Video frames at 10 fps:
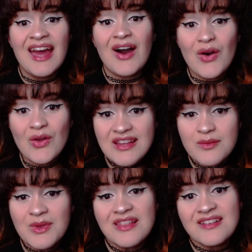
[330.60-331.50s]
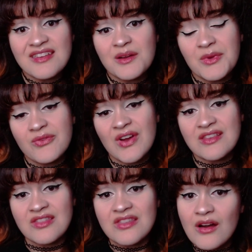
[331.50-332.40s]
only to be let down by the
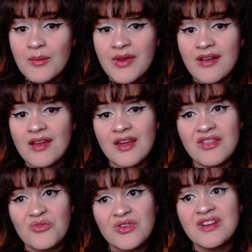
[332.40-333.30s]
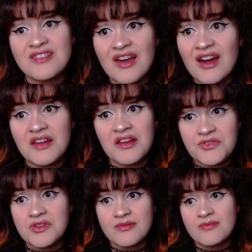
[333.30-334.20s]
fact that they are married and then realize that I have
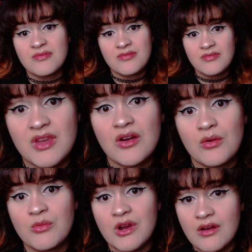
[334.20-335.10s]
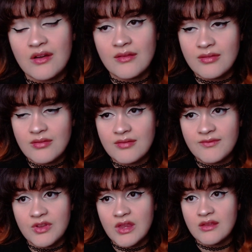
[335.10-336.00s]
to be a homewrecker
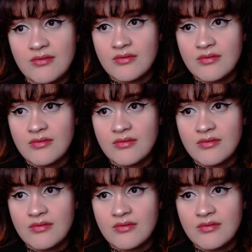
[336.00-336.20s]
for like